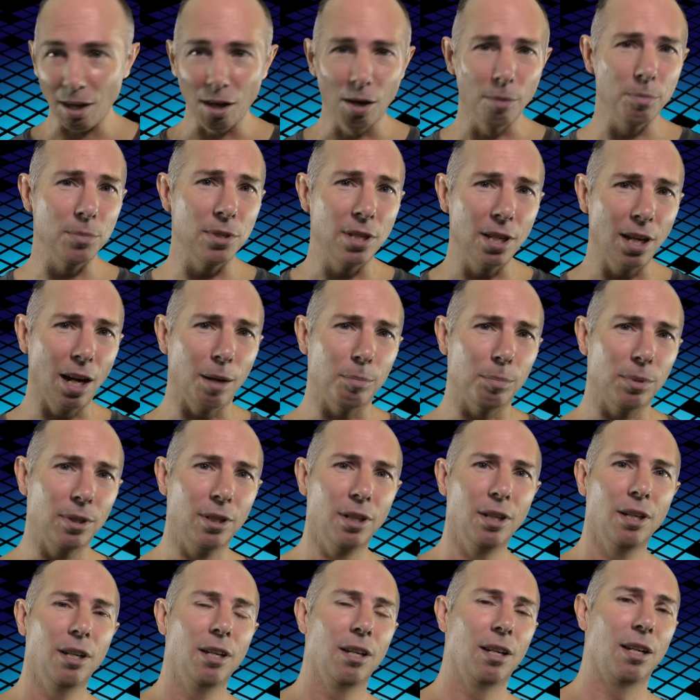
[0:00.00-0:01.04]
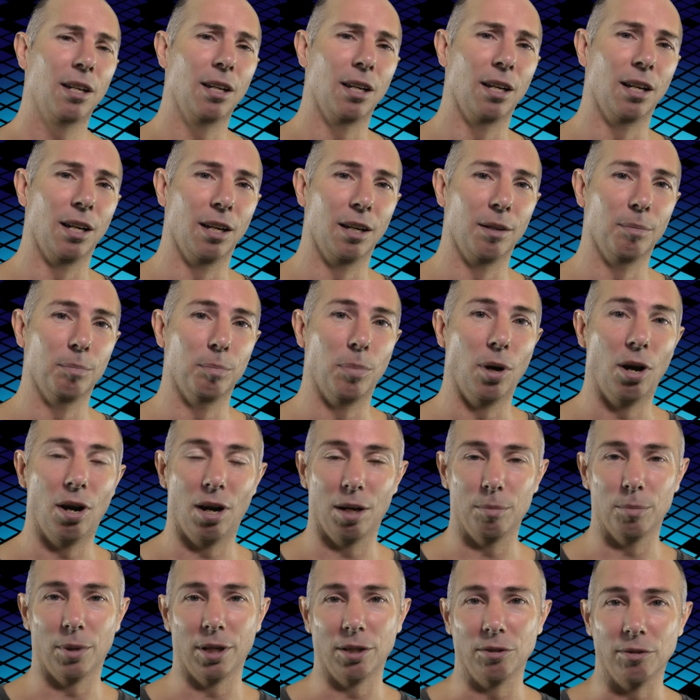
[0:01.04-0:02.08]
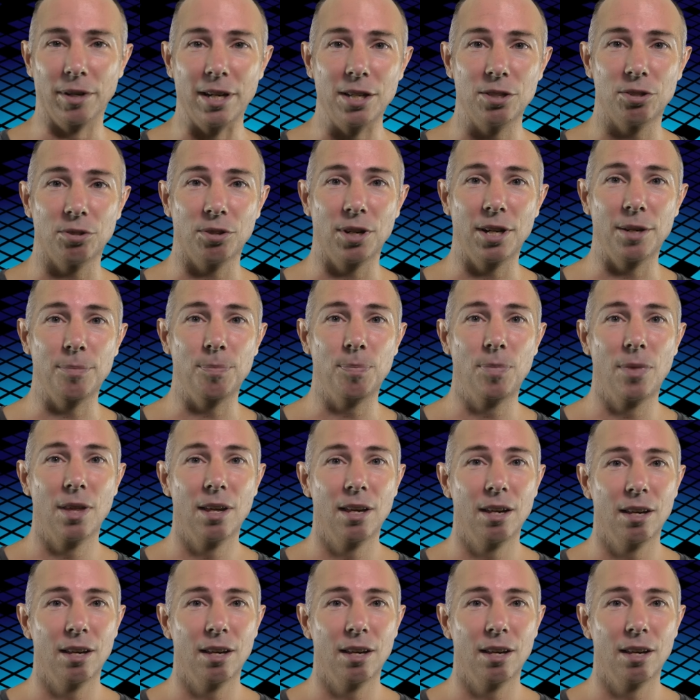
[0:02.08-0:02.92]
I'm set up behind my green screen.